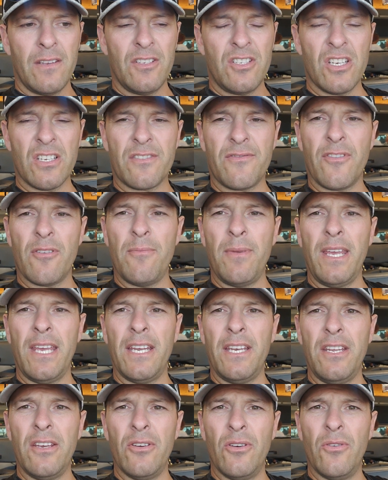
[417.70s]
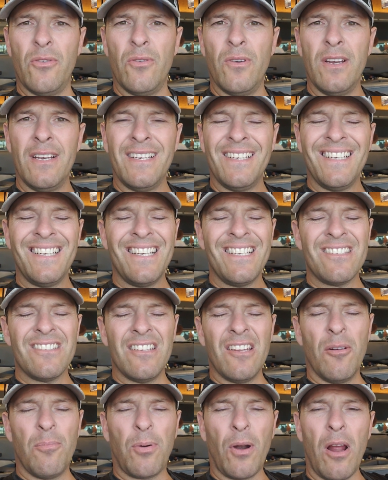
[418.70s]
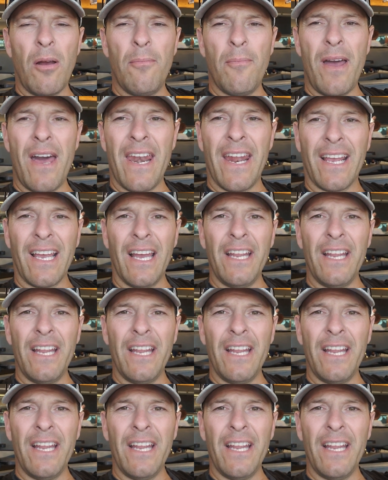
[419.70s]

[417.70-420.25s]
Just For Me and You, is a little problematic.